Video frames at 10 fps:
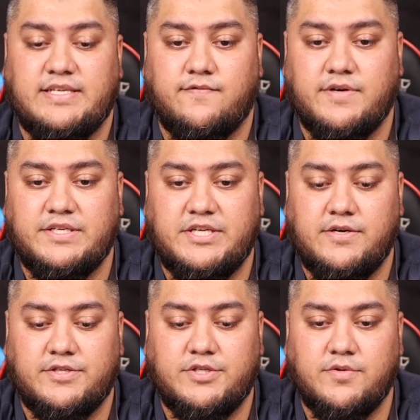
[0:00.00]
difference
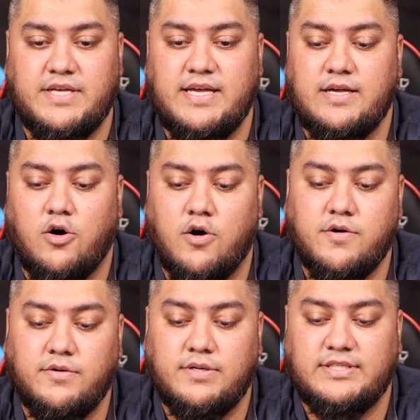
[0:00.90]
here. So the
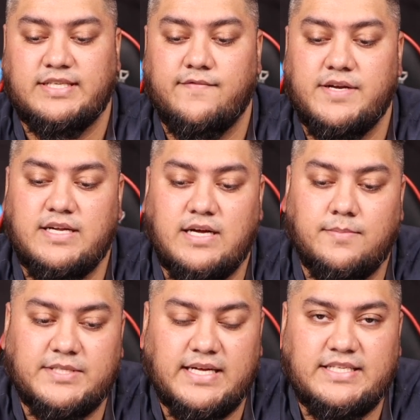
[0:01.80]
Honor 70 comes at